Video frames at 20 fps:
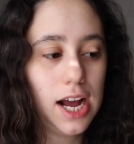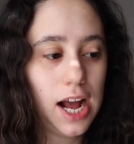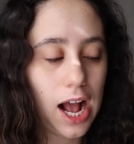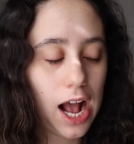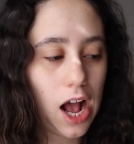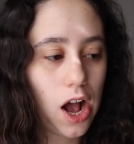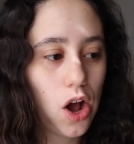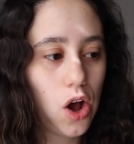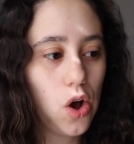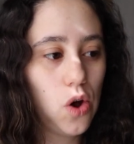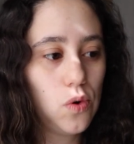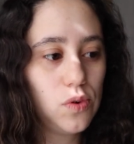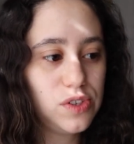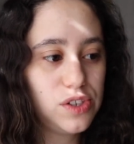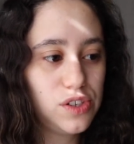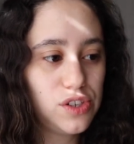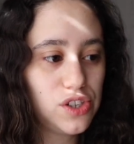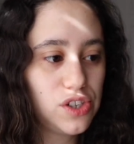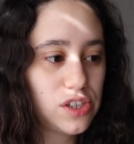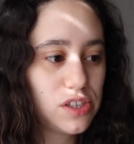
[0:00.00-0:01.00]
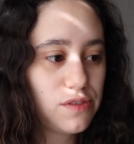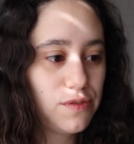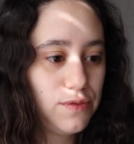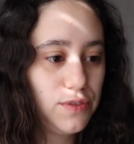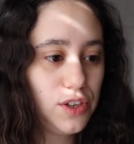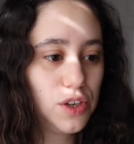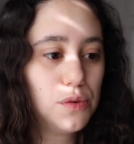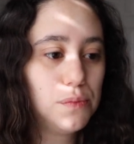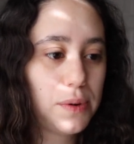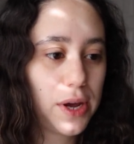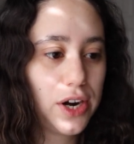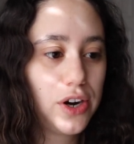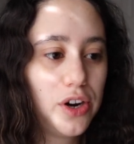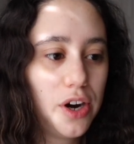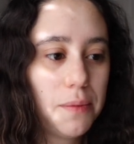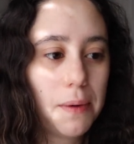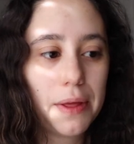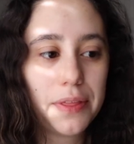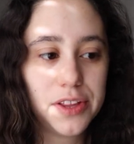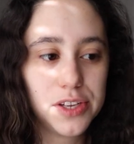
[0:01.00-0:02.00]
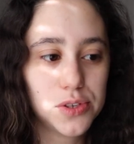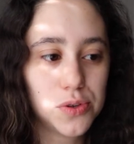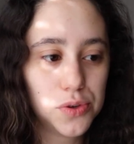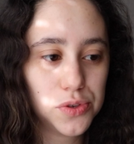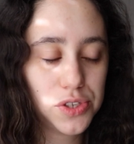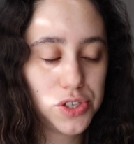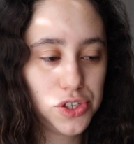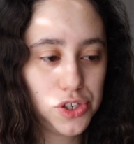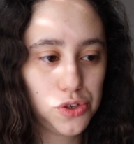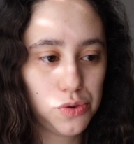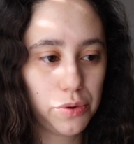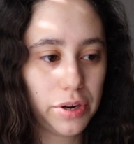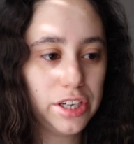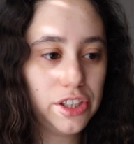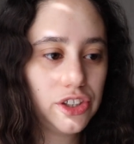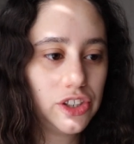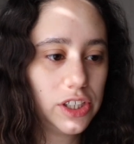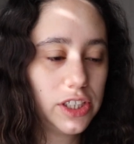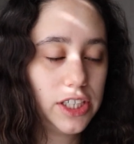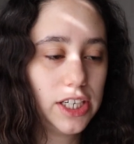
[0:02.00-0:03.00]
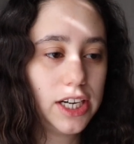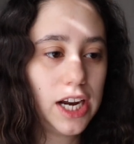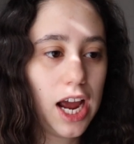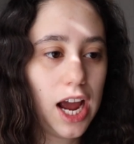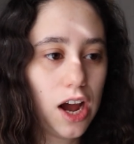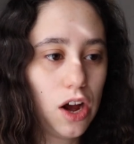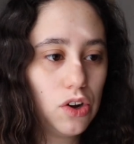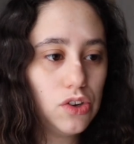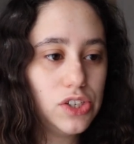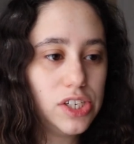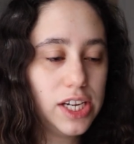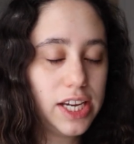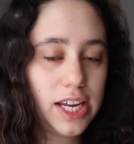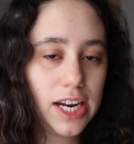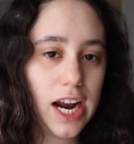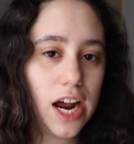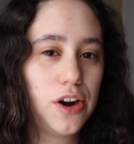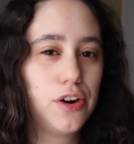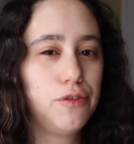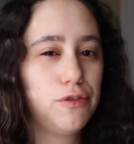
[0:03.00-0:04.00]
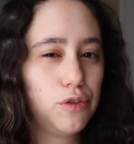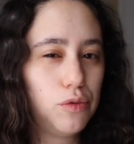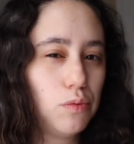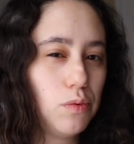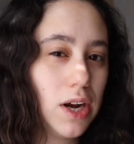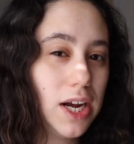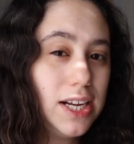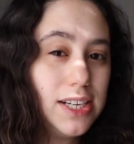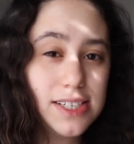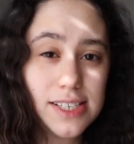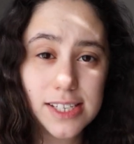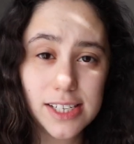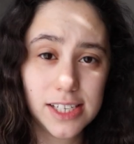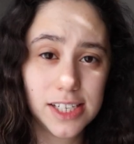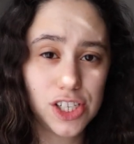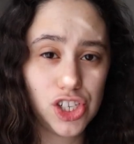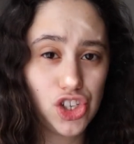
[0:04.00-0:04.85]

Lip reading: how to just feel better about this whole situation and how to get out of a rut,